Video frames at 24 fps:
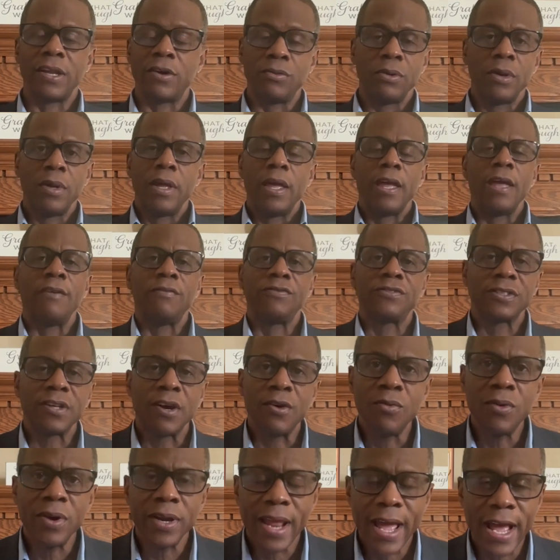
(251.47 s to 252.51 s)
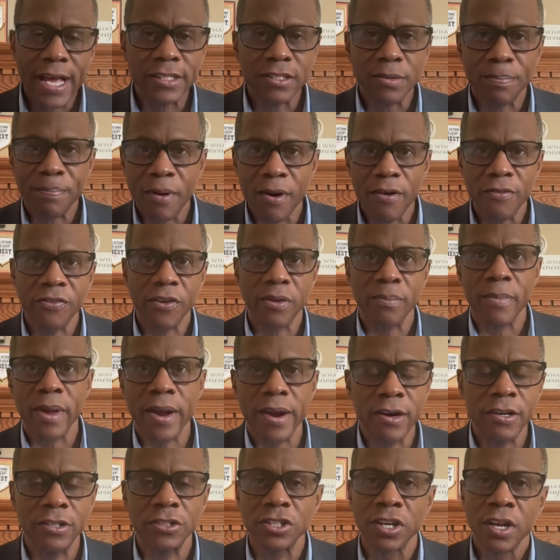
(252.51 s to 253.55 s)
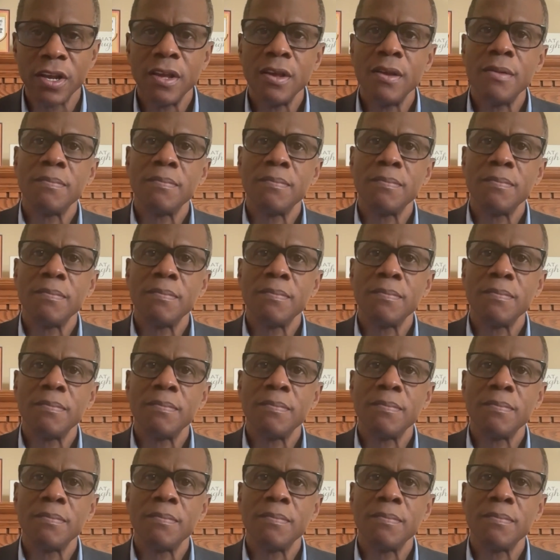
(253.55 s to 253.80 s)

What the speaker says: That if someone has a perfect marriage,